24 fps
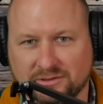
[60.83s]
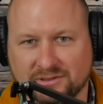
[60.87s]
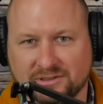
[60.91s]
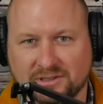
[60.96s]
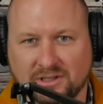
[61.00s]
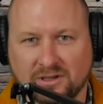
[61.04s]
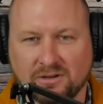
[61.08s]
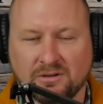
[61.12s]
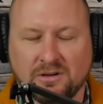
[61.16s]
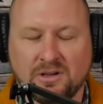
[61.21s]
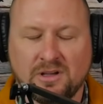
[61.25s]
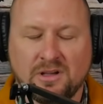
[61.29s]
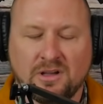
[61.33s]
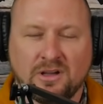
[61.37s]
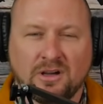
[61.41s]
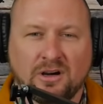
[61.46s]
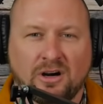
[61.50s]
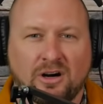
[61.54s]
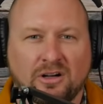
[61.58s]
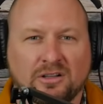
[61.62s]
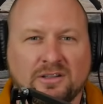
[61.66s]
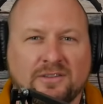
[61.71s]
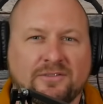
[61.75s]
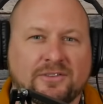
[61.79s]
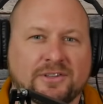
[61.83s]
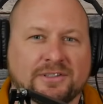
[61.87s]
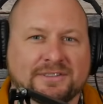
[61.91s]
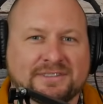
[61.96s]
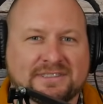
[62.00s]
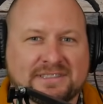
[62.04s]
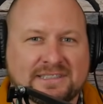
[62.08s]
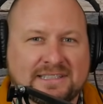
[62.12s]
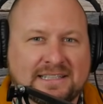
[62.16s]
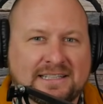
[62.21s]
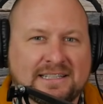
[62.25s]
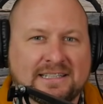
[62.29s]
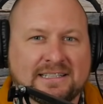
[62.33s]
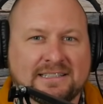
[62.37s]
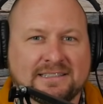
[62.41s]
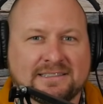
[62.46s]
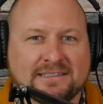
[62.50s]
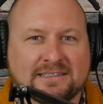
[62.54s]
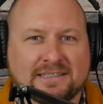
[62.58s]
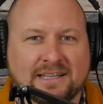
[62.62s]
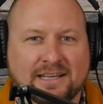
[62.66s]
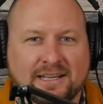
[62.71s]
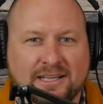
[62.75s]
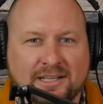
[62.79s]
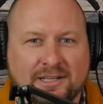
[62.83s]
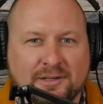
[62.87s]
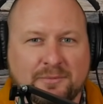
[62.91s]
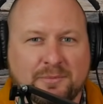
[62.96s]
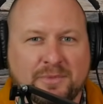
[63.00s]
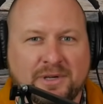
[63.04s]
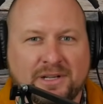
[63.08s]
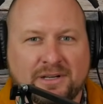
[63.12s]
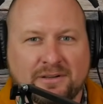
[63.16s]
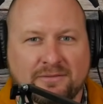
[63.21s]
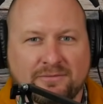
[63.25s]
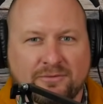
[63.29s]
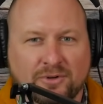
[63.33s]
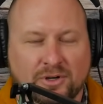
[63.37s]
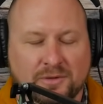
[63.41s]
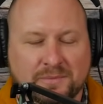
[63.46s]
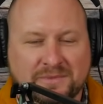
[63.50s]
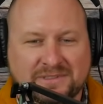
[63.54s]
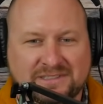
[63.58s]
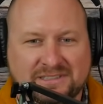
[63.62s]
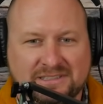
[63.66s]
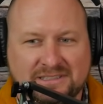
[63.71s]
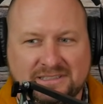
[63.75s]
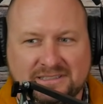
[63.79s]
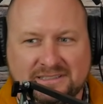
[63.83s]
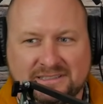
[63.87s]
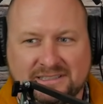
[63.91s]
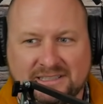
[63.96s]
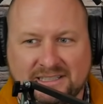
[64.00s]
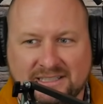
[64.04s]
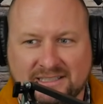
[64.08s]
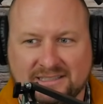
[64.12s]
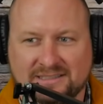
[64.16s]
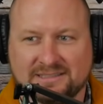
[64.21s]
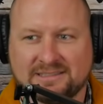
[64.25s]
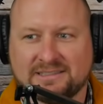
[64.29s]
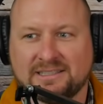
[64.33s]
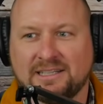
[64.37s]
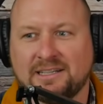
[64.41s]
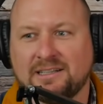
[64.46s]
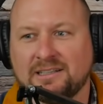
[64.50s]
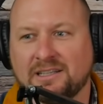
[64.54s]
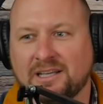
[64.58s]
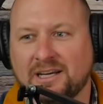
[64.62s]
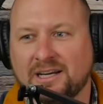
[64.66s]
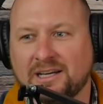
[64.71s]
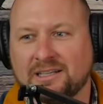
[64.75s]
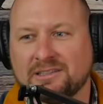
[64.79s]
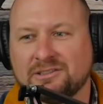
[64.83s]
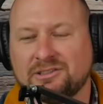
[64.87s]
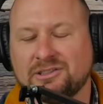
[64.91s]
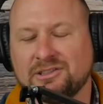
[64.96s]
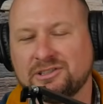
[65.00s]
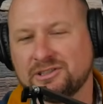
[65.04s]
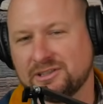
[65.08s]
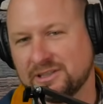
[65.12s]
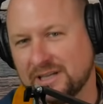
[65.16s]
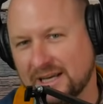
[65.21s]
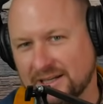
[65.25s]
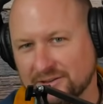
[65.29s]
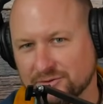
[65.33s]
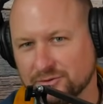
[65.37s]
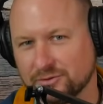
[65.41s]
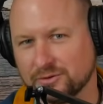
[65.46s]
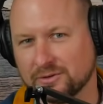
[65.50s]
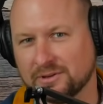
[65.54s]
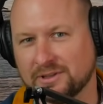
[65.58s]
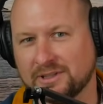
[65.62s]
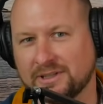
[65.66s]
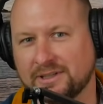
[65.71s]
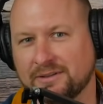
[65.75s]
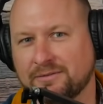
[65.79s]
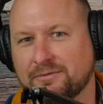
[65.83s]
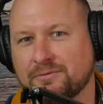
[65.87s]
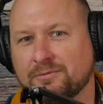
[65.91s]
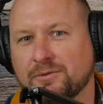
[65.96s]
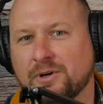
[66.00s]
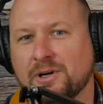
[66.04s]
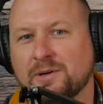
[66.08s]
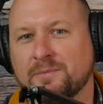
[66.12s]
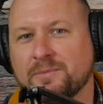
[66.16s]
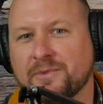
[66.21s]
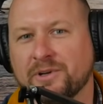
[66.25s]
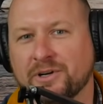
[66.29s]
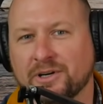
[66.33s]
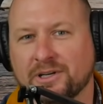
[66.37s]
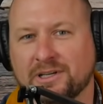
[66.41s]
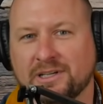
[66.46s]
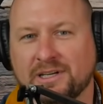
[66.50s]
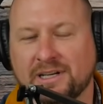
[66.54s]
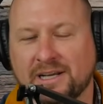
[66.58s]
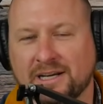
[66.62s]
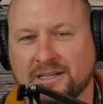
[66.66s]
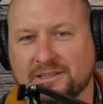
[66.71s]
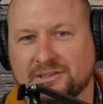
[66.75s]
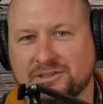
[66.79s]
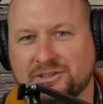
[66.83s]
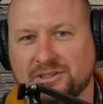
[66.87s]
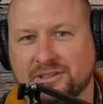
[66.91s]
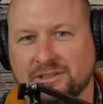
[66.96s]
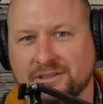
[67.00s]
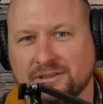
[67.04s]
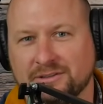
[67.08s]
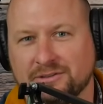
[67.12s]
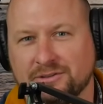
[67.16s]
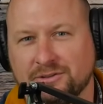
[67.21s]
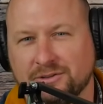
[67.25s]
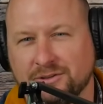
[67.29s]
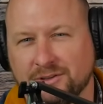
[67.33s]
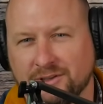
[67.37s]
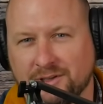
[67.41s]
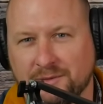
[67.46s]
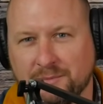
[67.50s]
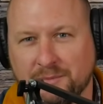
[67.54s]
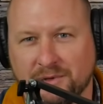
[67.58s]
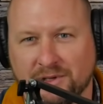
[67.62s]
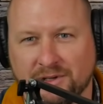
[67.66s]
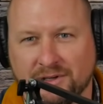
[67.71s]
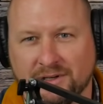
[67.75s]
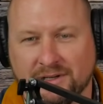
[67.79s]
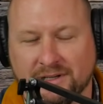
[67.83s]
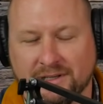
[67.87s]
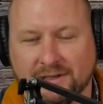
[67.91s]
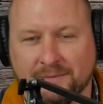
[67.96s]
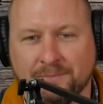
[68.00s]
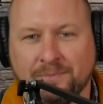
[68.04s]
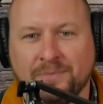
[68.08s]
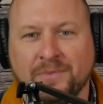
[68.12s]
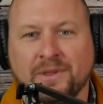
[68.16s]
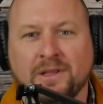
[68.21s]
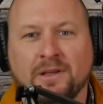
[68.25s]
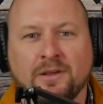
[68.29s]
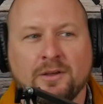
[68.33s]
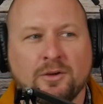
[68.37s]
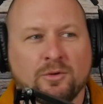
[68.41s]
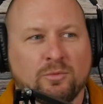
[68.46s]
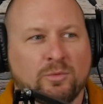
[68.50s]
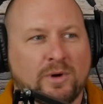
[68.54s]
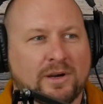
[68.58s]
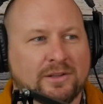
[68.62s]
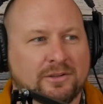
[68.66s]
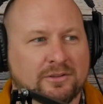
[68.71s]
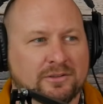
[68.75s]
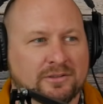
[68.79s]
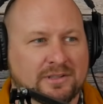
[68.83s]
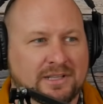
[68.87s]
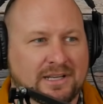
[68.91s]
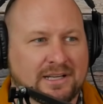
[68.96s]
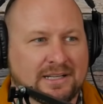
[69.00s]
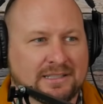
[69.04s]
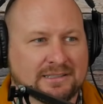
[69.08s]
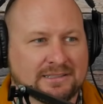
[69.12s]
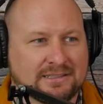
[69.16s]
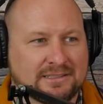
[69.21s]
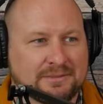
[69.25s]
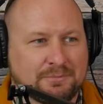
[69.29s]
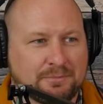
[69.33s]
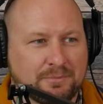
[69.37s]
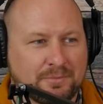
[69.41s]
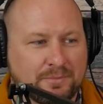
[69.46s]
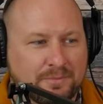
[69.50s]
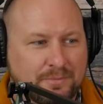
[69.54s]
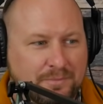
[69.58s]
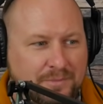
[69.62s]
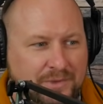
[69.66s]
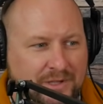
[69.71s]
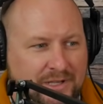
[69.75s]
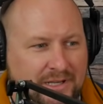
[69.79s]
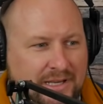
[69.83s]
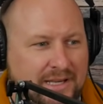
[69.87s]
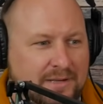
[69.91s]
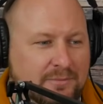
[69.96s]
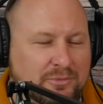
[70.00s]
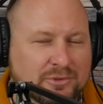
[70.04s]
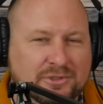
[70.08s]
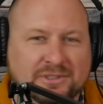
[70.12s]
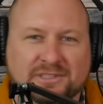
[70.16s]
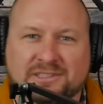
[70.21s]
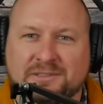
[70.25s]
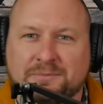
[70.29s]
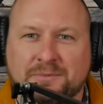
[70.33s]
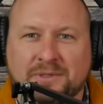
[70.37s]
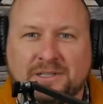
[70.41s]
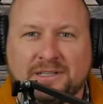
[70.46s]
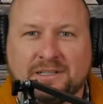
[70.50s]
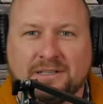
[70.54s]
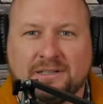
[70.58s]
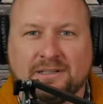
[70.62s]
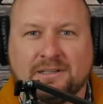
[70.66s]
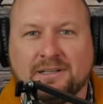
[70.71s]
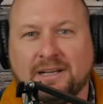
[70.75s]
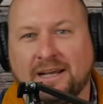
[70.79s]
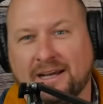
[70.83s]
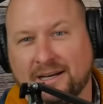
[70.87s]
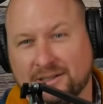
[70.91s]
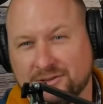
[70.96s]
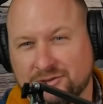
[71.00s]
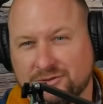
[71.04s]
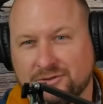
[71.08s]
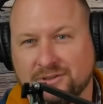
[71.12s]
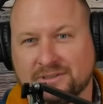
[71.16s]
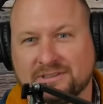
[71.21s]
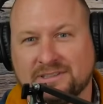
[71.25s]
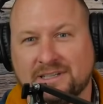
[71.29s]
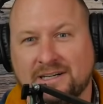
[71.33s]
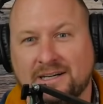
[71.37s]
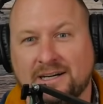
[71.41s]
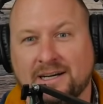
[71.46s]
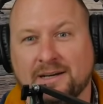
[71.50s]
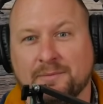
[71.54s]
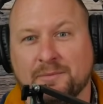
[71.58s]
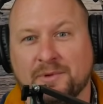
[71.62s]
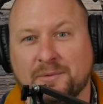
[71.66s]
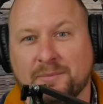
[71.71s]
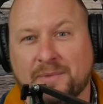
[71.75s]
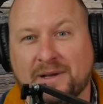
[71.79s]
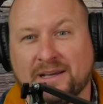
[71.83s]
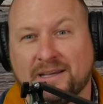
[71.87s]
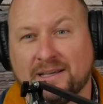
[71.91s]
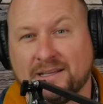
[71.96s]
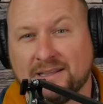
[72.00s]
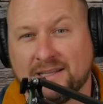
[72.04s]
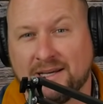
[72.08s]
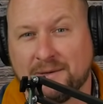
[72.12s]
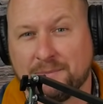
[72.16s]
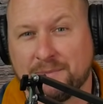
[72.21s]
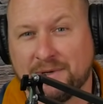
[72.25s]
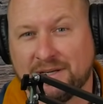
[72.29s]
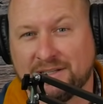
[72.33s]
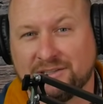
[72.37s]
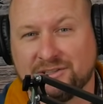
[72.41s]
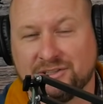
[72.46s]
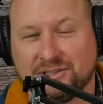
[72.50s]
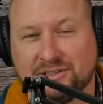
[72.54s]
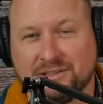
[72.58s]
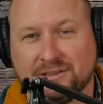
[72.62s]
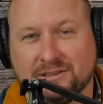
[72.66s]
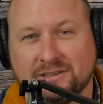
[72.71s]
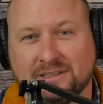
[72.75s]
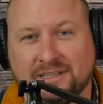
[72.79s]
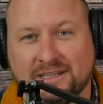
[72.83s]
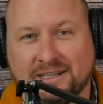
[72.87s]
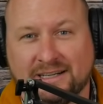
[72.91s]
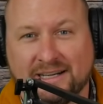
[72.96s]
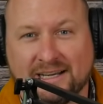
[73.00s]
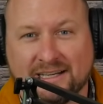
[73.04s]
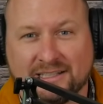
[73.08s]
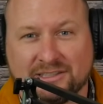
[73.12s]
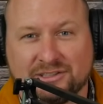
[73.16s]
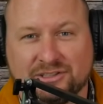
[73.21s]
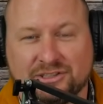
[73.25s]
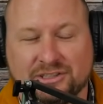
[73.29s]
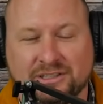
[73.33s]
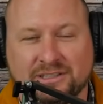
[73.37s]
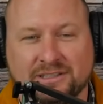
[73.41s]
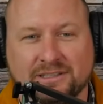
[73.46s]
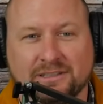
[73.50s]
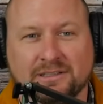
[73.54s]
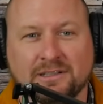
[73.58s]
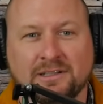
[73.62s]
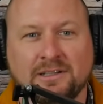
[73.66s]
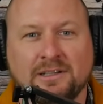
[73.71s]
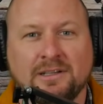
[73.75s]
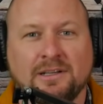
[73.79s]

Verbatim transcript: So all of those things that independent pharmacies excel at just naturally from their connection to the community, whether that's being able to spend extra time and making that patient connection,